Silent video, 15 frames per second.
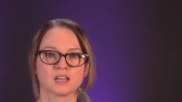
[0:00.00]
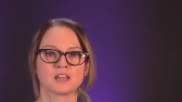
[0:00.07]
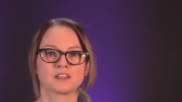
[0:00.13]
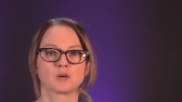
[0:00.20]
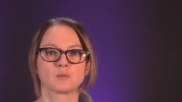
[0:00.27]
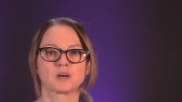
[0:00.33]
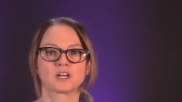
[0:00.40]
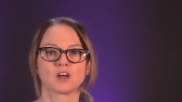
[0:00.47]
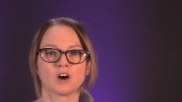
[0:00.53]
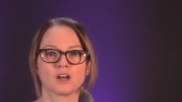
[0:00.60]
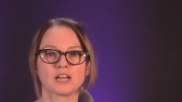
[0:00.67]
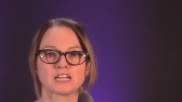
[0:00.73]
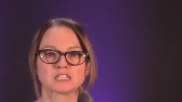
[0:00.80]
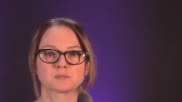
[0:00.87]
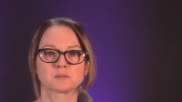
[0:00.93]
that what God
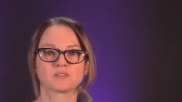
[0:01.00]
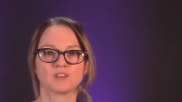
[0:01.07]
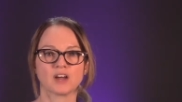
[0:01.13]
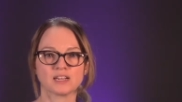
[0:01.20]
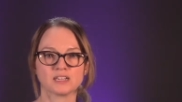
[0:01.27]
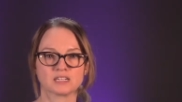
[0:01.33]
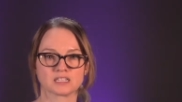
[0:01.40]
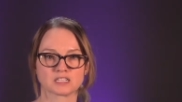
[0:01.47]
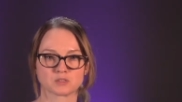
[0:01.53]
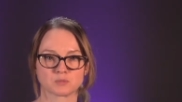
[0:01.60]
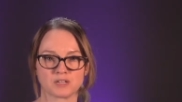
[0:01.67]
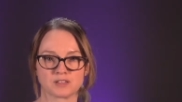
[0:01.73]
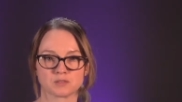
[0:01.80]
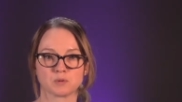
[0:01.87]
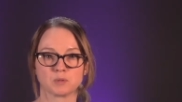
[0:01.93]
has provided us
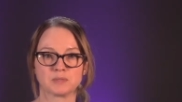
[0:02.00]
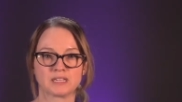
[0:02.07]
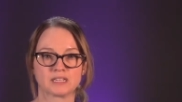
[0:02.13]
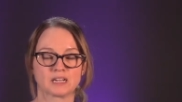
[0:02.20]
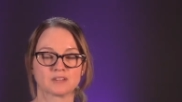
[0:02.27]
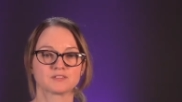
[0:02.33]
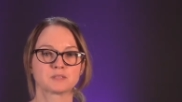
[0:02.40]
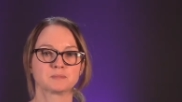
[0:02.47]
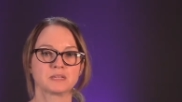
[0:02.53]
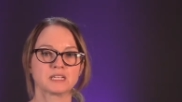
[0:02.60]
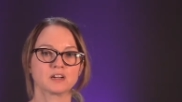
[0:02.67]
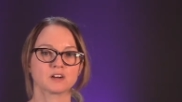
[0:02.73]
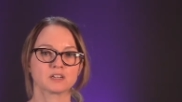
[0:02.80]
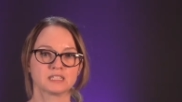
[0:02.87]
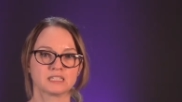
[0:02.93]
with will be enough to meet
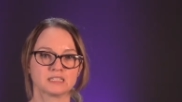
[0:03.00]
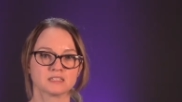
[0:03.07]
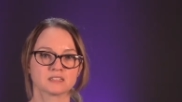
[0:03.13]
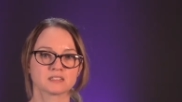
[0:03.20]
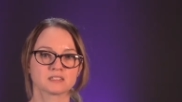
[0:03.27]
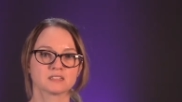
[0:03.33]
our needs